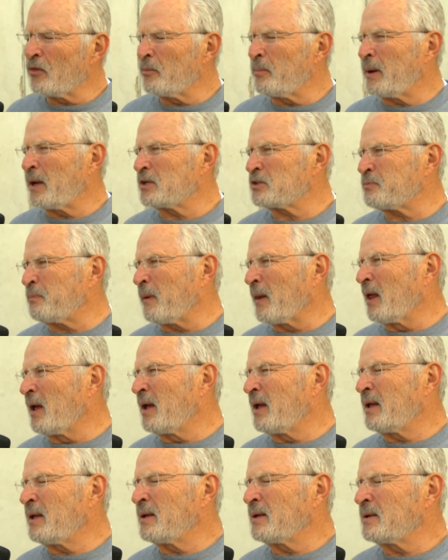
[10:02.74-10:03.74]
the best
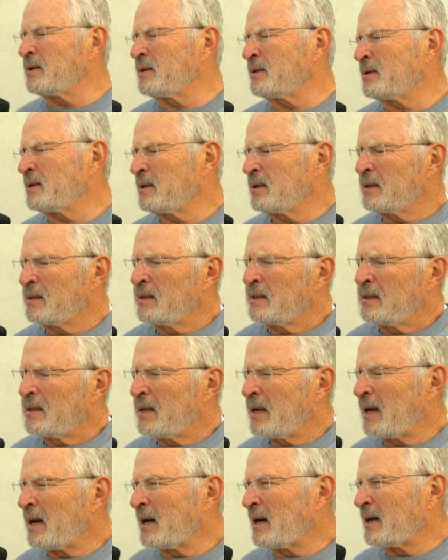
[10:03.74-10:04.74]
play, and
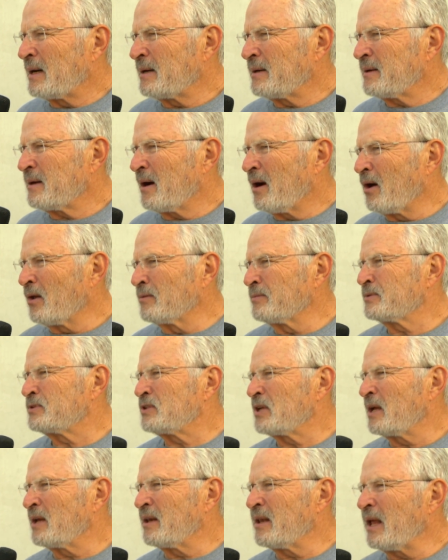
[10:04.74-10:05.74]
all of a
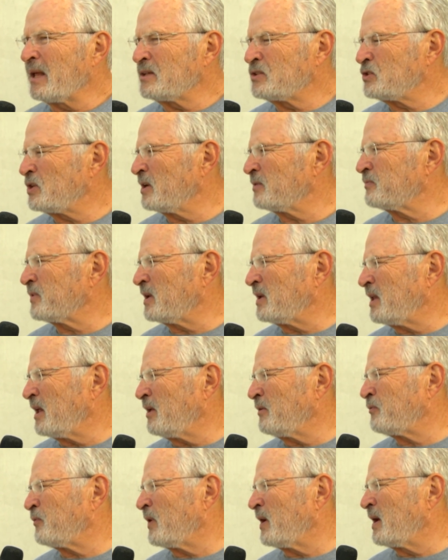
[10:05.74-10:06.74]
sudden they shift the
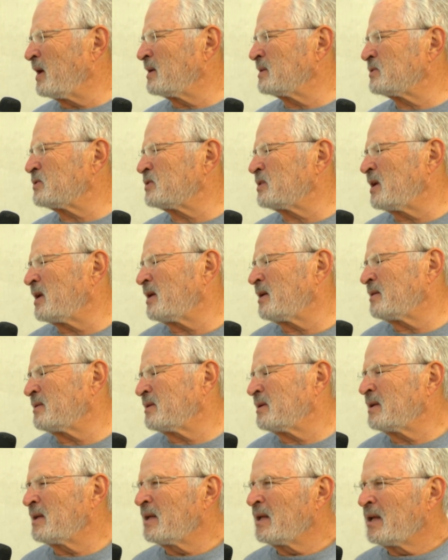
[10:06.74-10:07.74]
defense, and
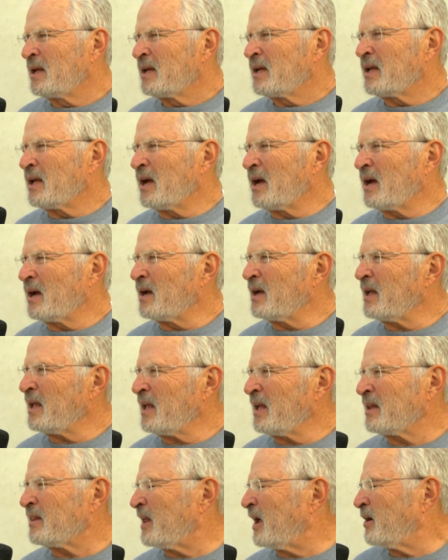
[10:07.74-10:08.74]

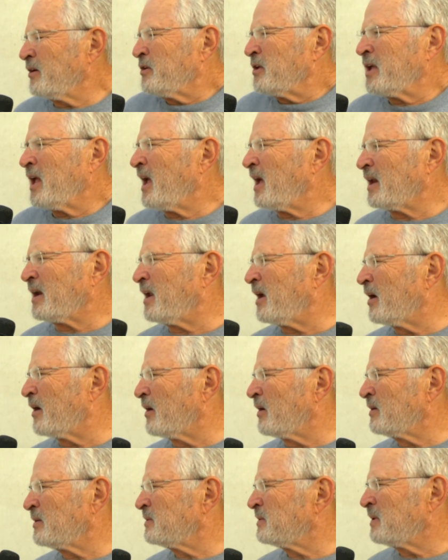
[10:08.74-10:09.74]
in there you can't
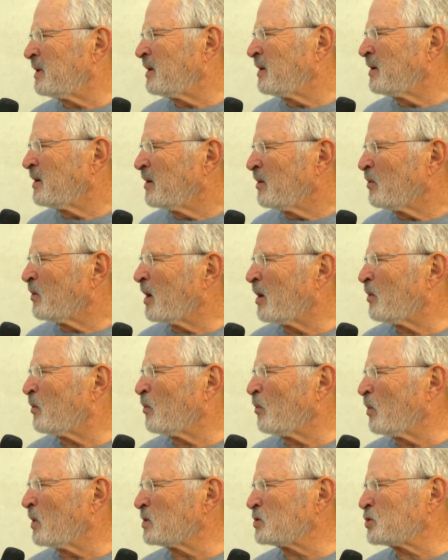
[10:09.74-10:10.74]
hear. We're,
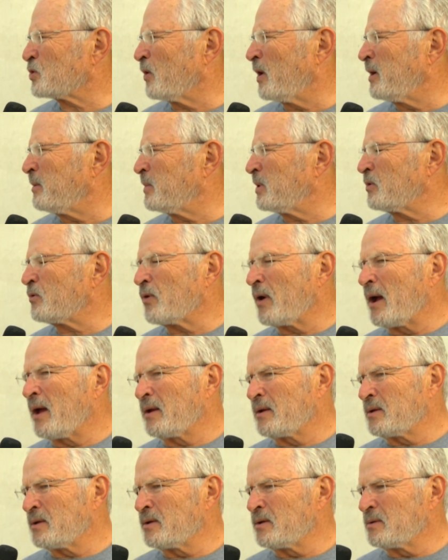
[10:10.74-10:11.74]
we're screaming,
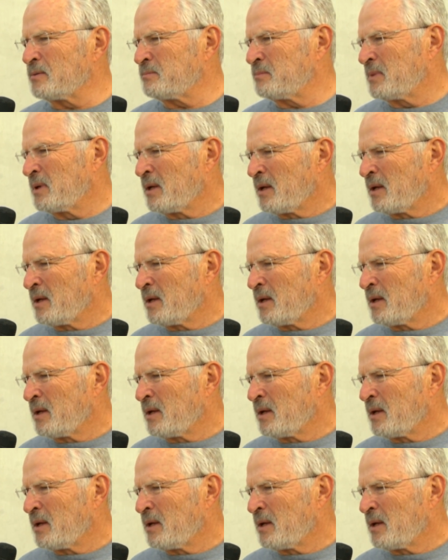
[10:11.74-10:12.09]
trying to